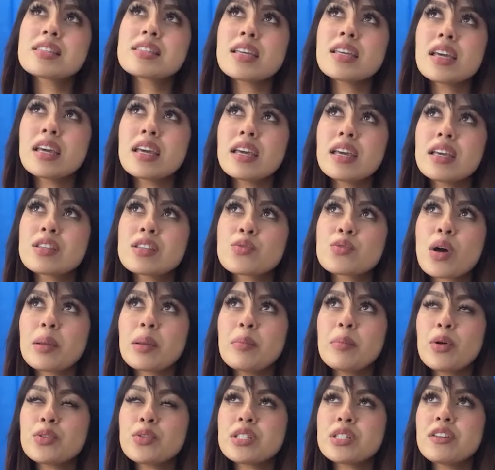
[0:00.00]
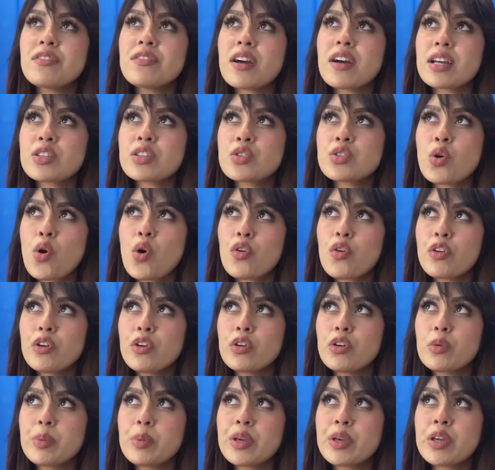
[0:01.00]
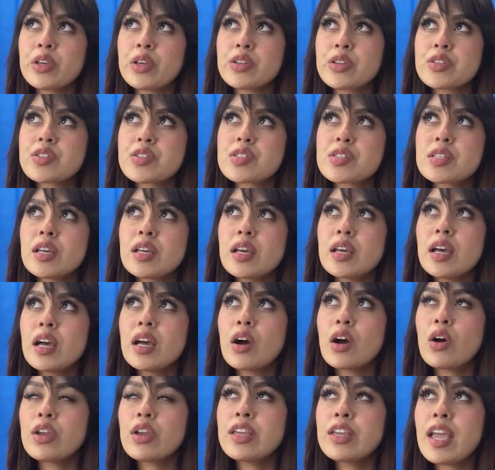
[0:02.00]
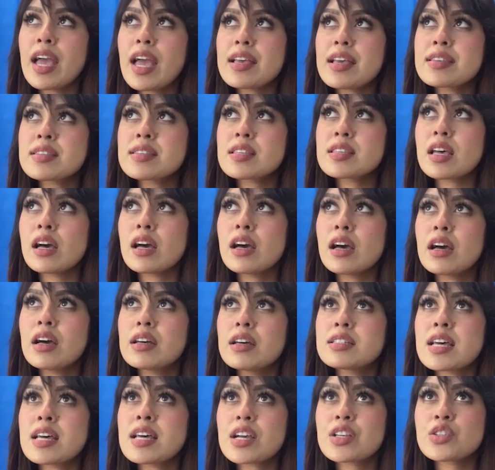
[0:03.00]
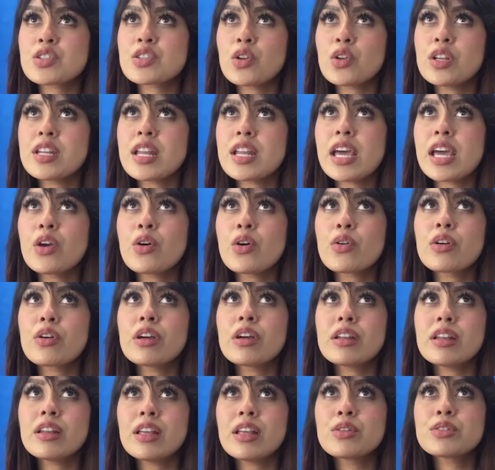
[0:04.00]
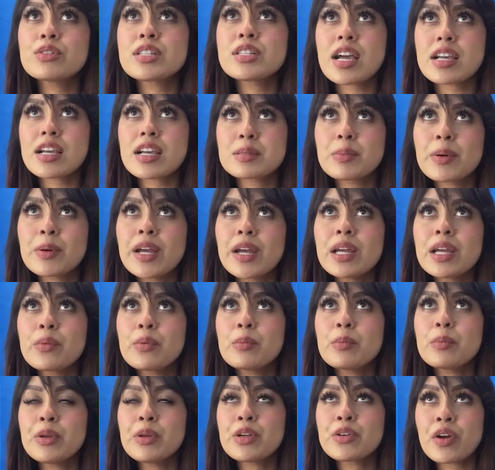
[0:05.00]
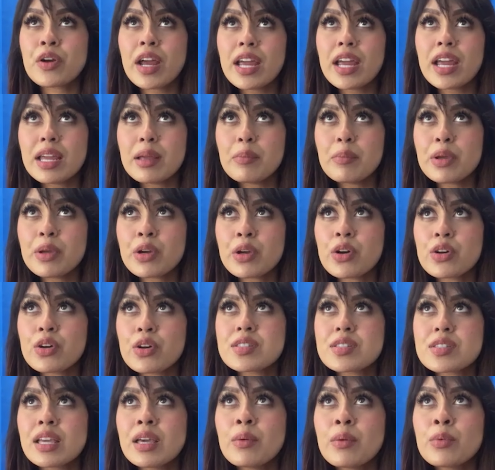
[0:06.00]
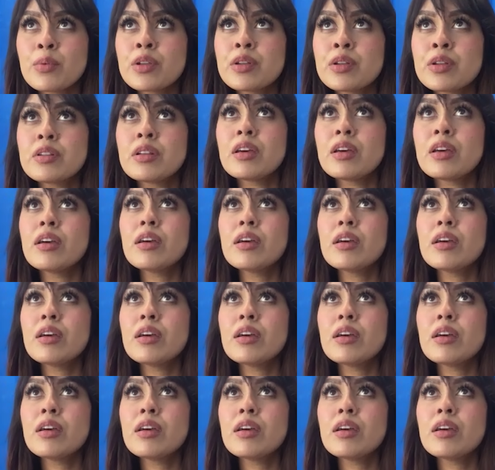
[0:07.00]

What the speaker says: it's quite multifactorial, because, yes, a tax holiday or a little tax break would be great, because it would